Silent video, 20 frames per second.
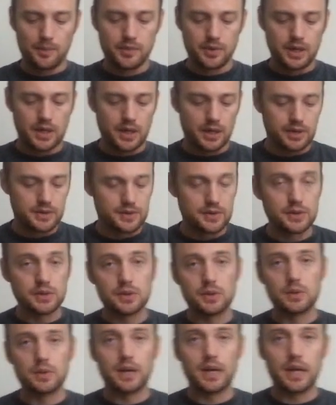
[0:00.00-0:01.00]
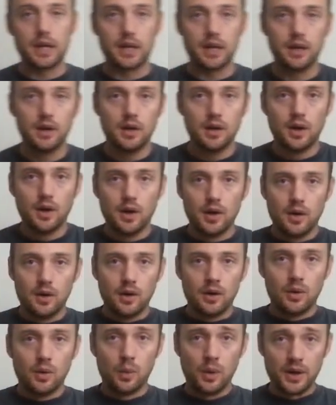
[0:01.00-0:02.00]
upgrade to a
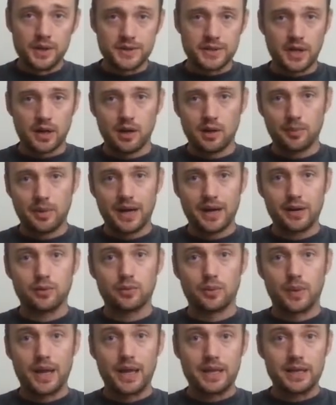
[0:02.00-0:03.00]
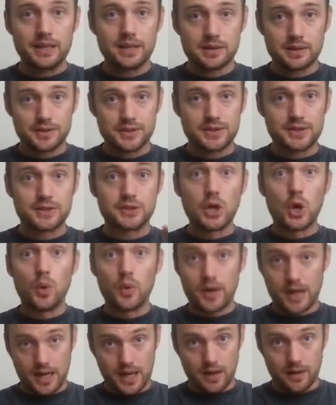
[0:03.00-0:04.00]
1 terabyte red
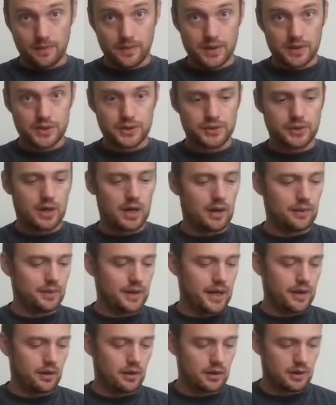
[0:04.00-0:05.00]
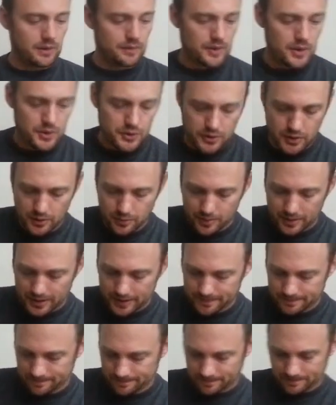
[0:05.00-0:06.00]
2.5-inch drive later on in the future,
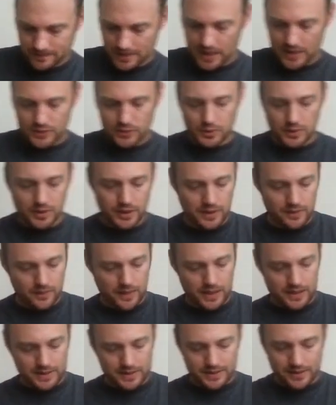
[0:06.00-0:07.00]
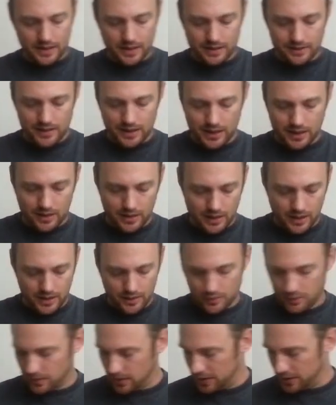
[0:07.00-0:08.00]
but that's really if I decide that
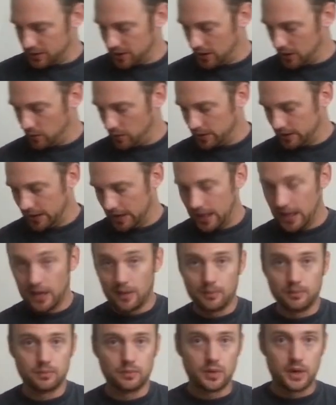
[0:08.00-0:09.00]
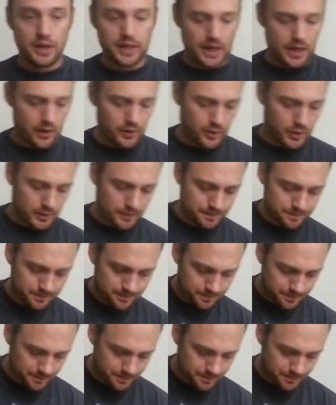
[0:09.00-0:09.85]
I genuinely am running out of room.